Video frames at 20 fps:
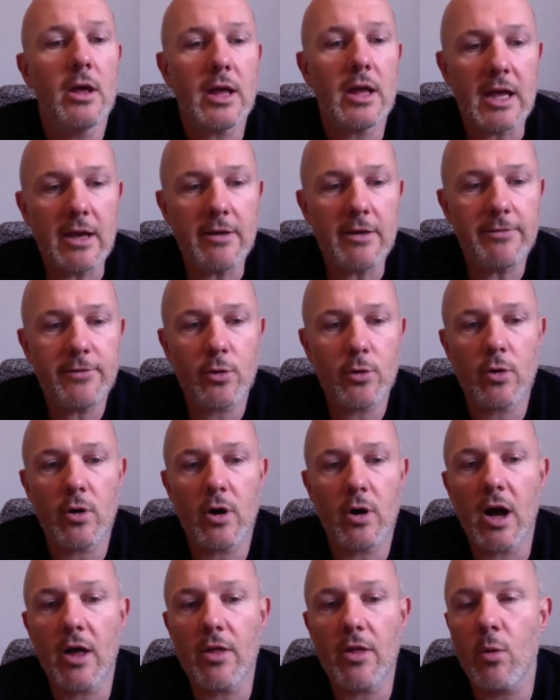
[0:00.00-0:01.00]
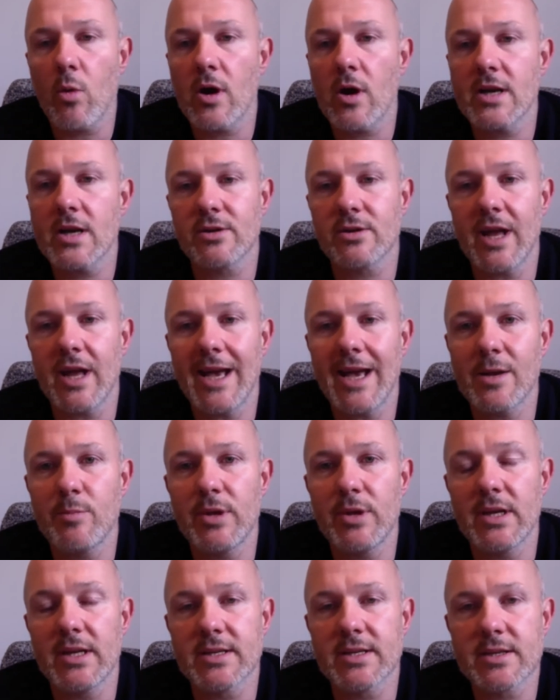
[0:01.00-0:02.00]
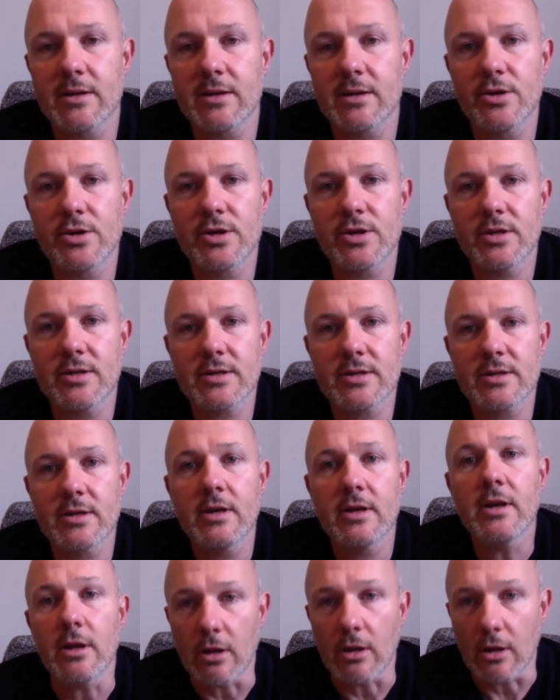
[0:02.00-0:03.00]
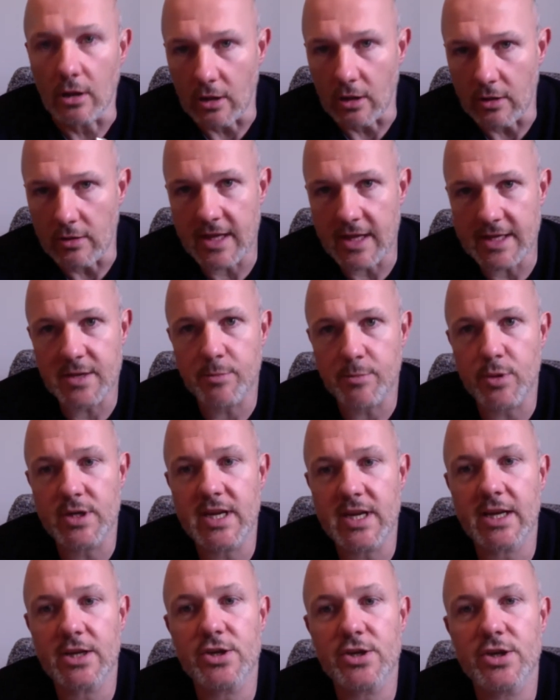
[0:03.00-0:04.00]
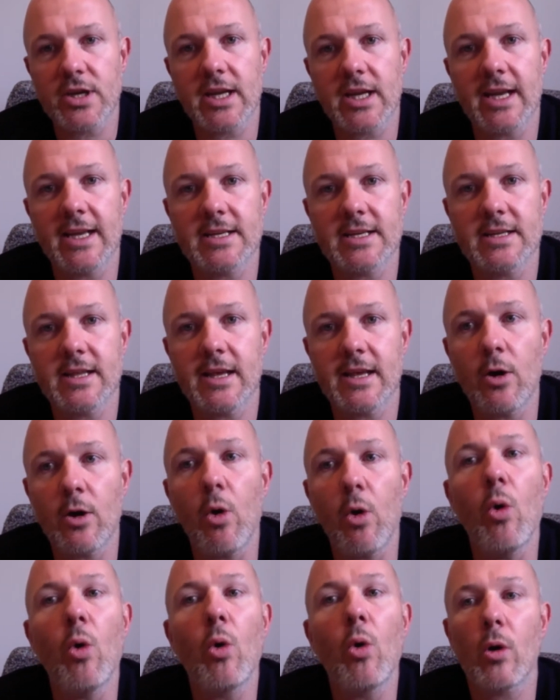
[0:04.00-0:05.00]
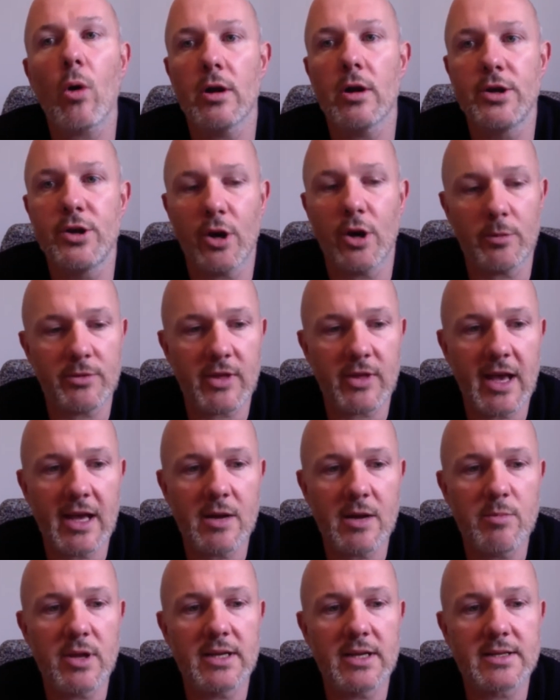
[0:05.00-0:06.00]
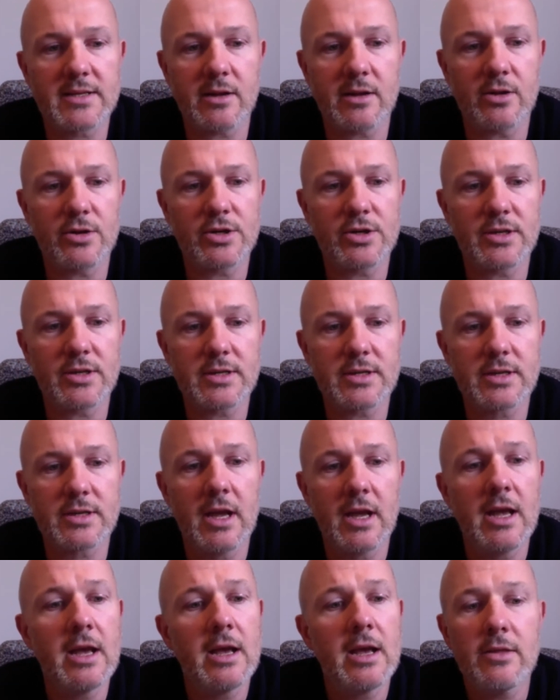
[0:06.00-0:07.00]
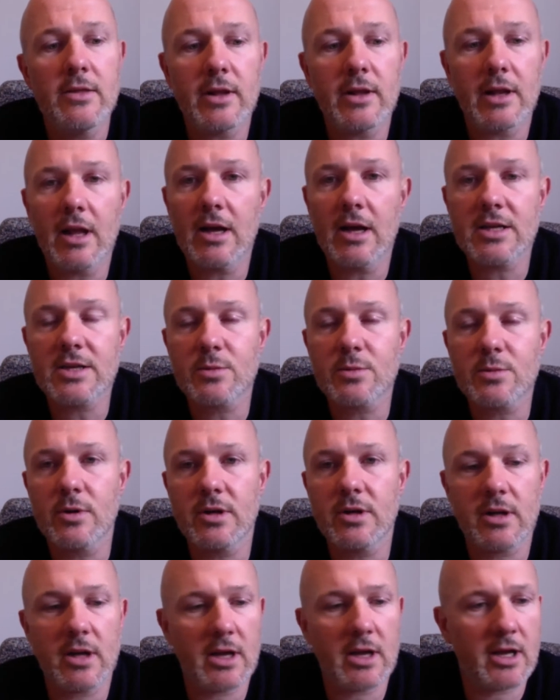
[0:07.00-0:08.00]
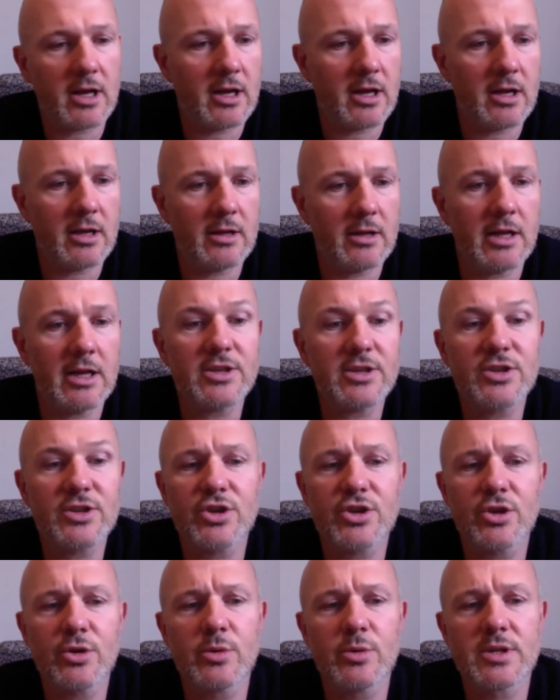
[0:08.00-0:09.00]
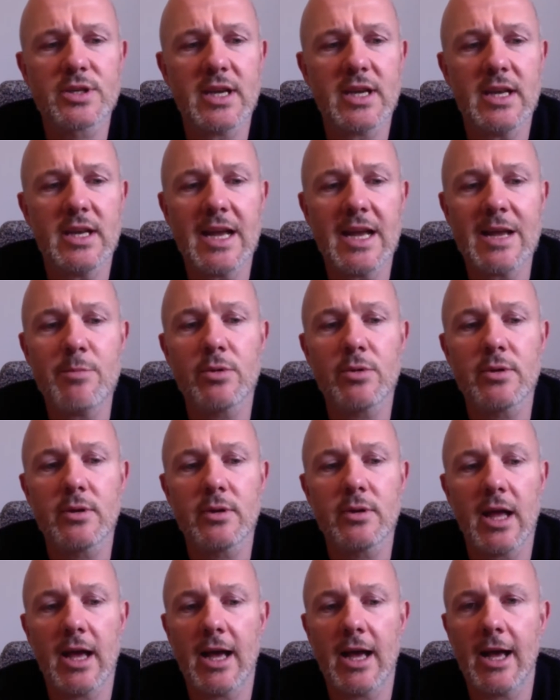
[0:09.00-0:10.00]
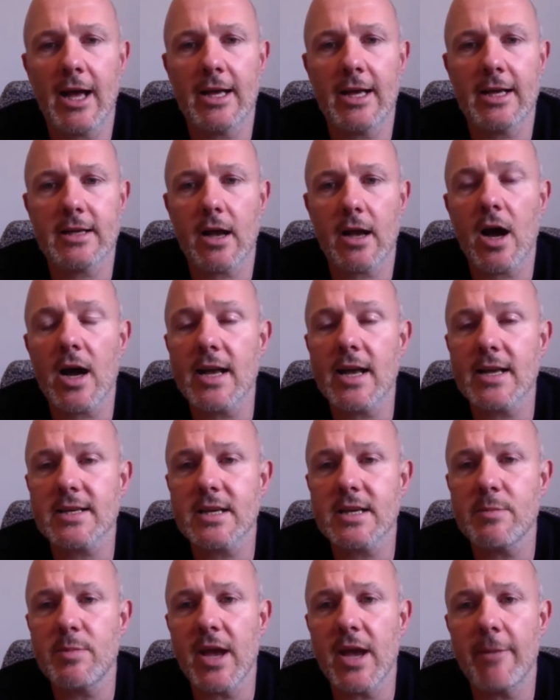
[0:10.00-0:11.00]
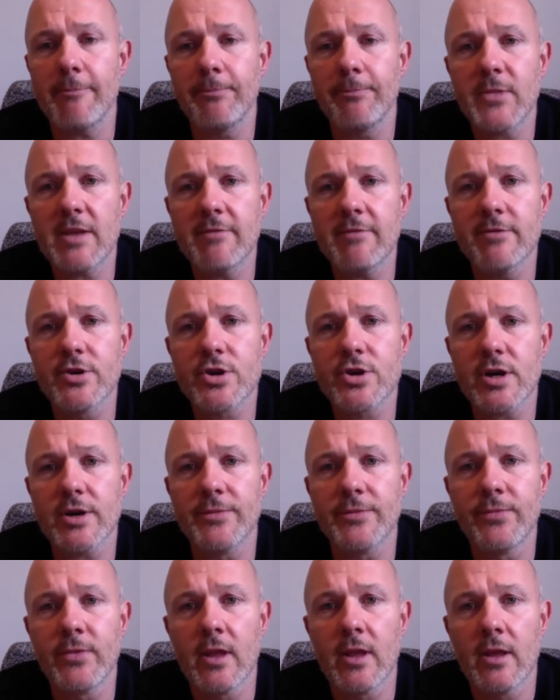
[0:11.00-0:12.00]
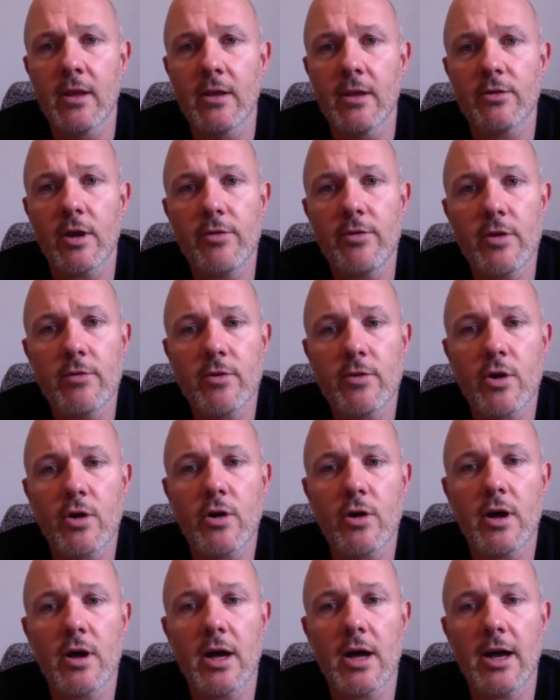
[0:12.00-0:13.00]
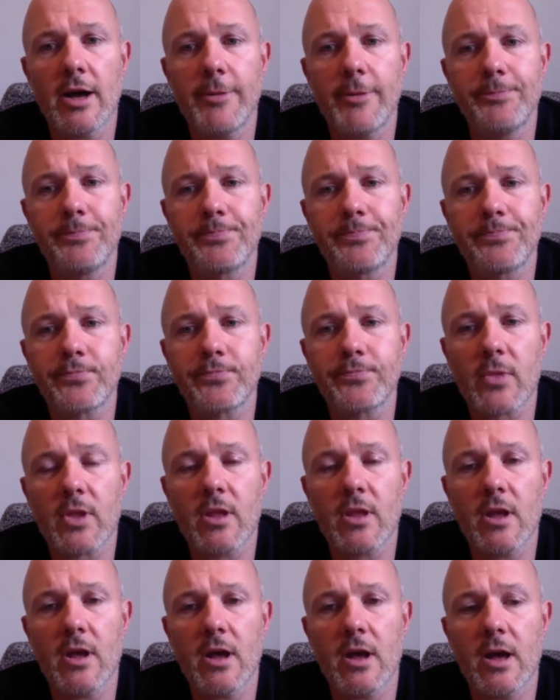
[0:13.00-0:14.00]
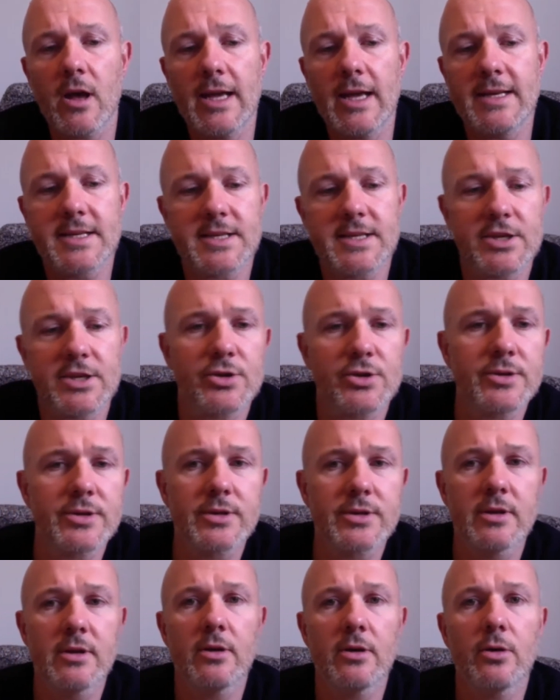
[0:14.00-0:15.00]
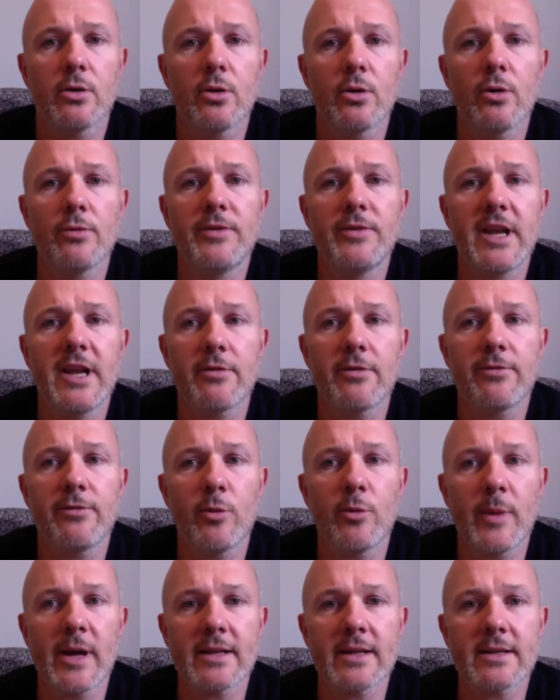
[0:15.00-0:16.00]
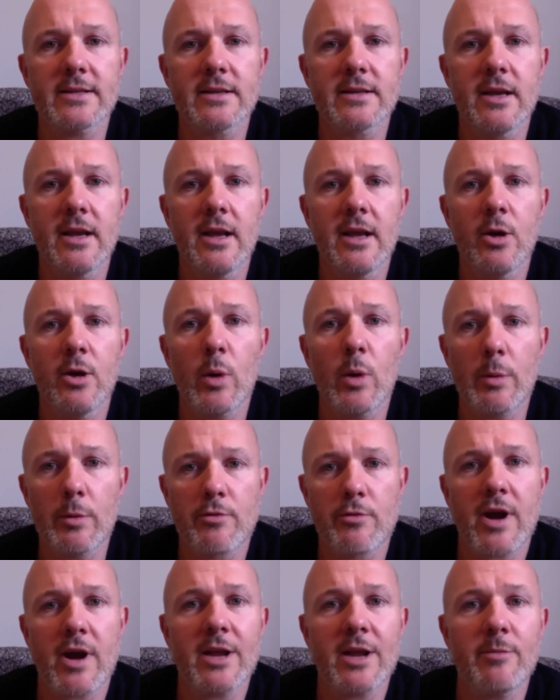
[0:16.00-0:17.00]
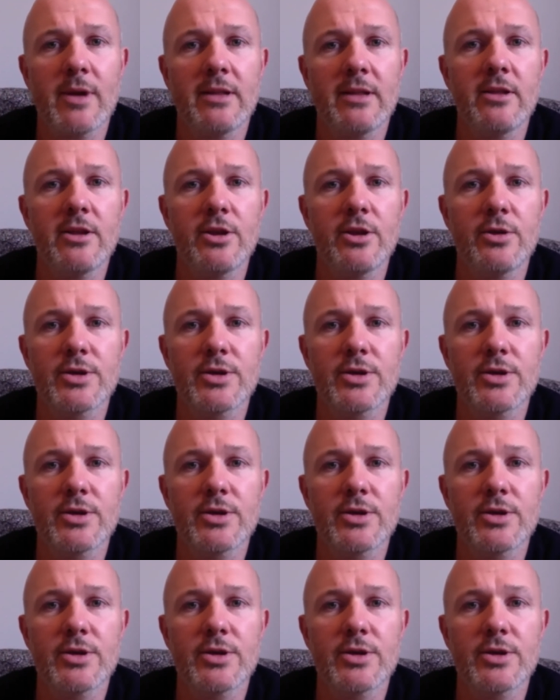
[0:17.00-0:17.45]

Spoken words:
If you're otherwise on header bidding solutions, there's a protection against that, or adopt the header bidding solutions. The last one, last two was enable higher CPM inventory. So if you've got interstitials or video formats, we would recommend that you